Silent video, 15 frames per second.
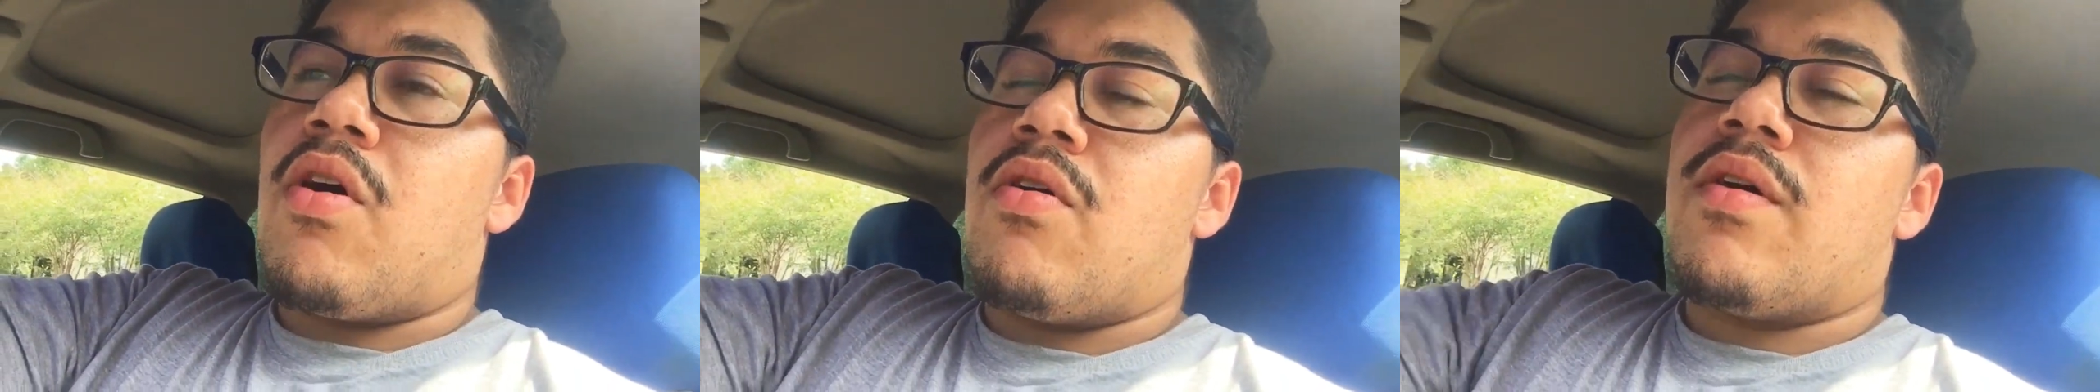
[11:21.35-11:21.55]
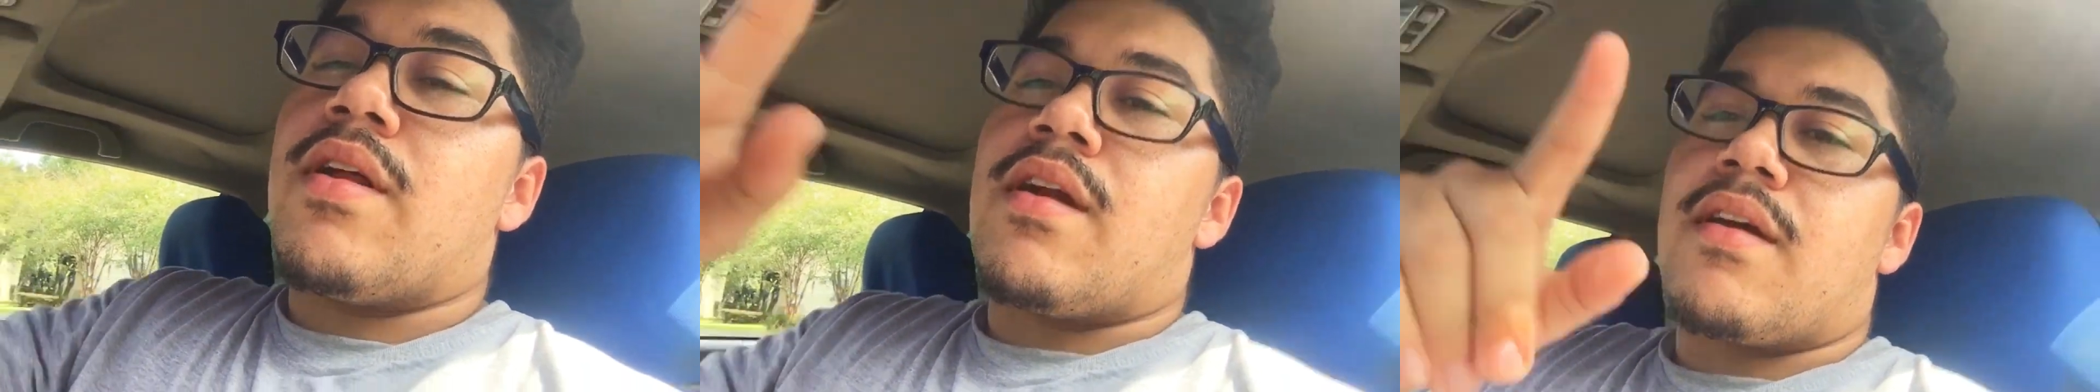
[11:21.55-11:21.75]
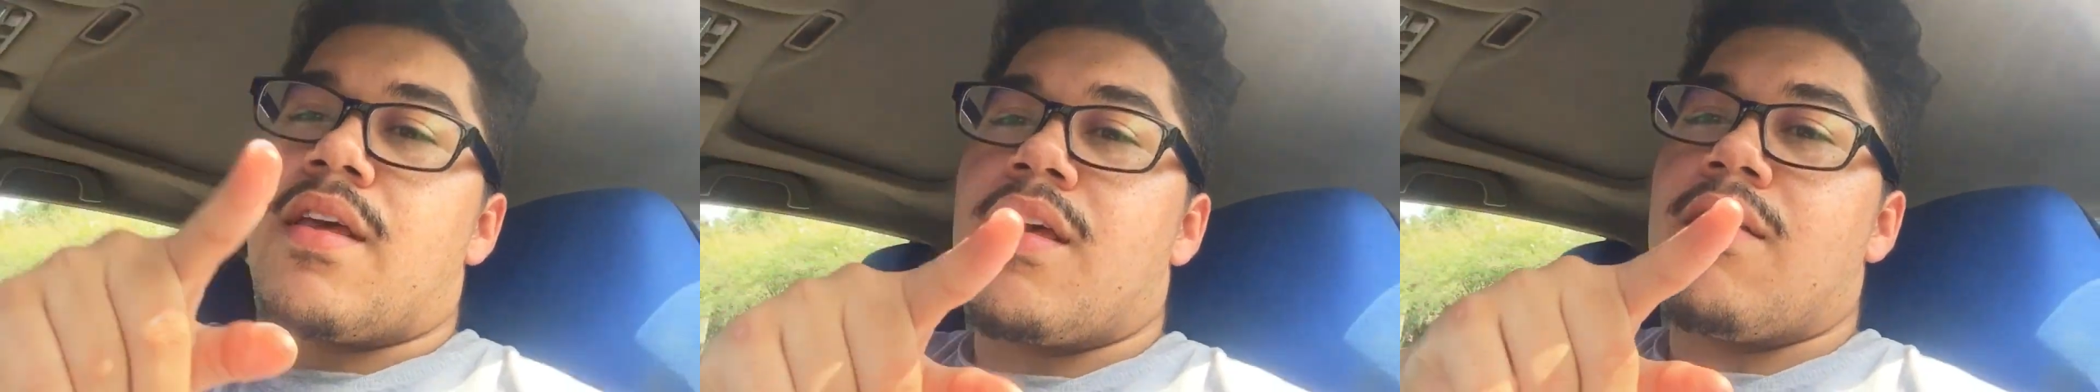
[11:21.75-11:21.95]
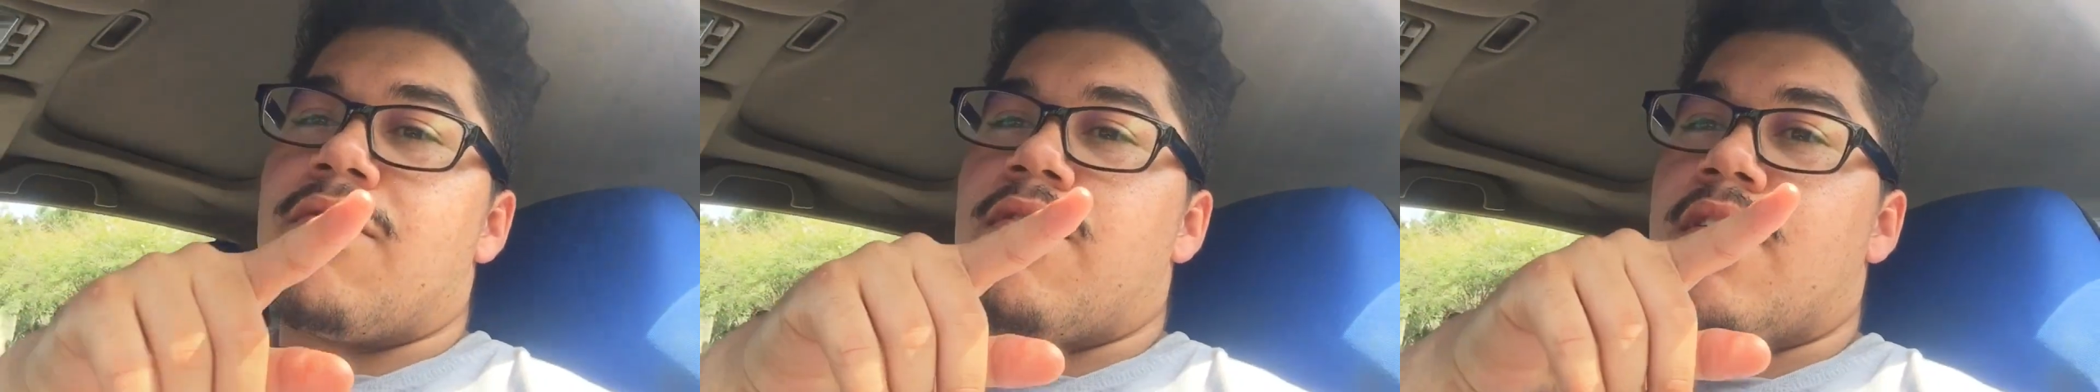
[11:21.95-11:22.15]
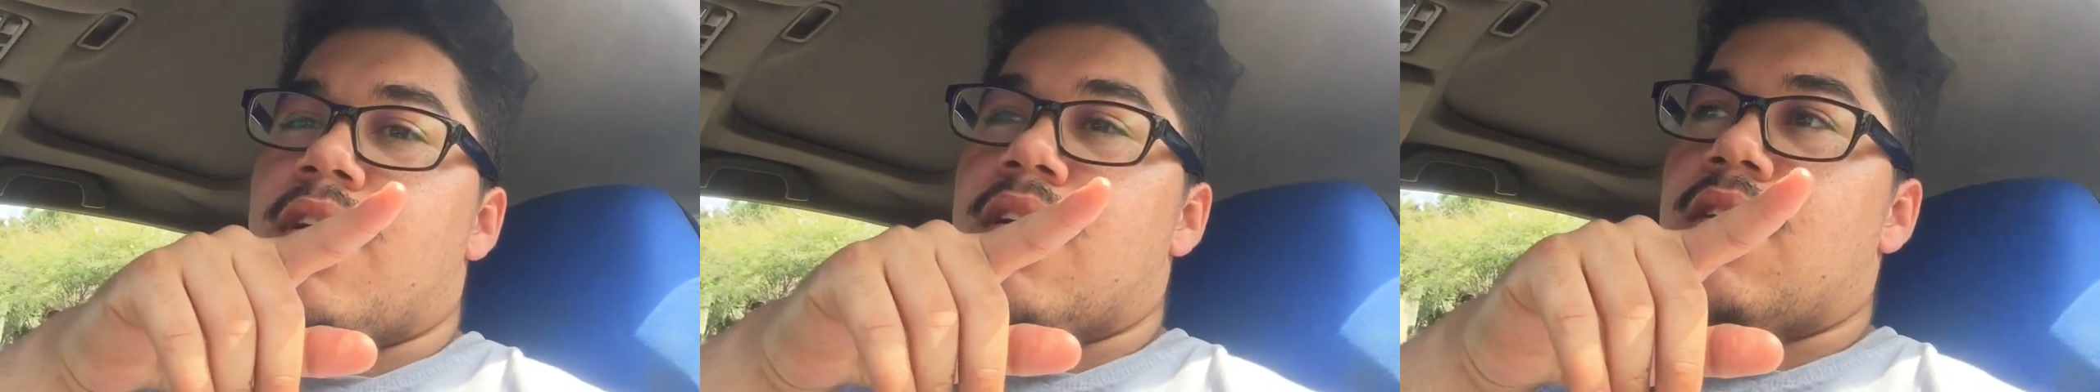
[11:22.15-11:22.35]
oh, and I can't
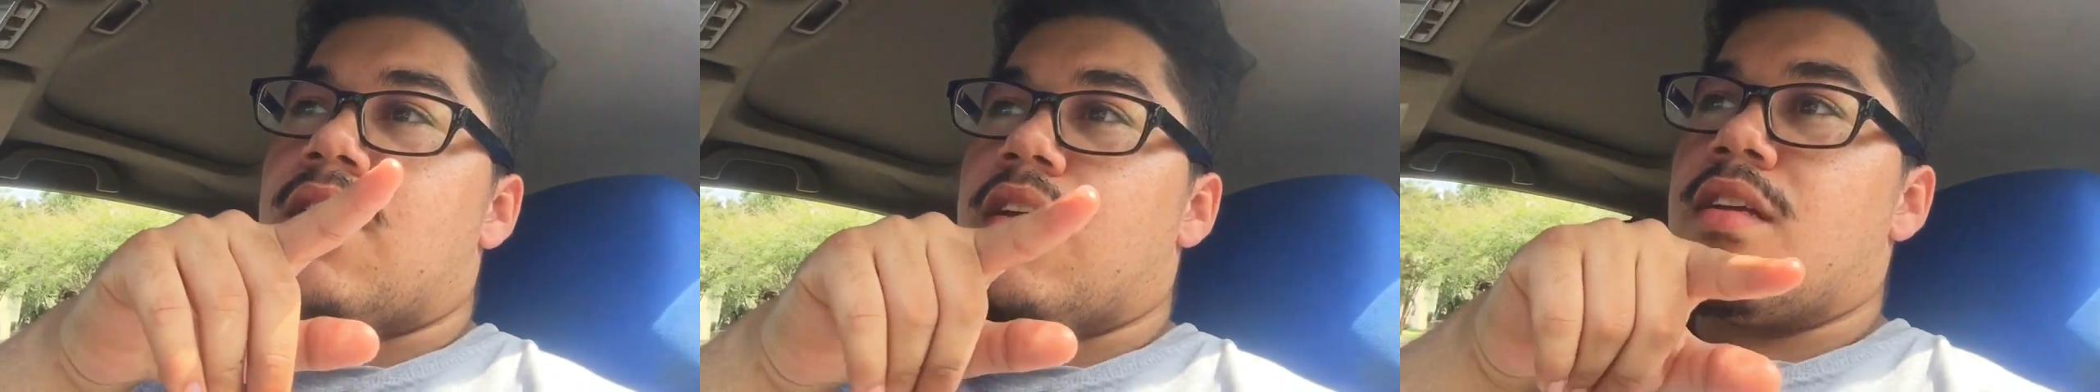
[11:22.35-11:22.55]
forget the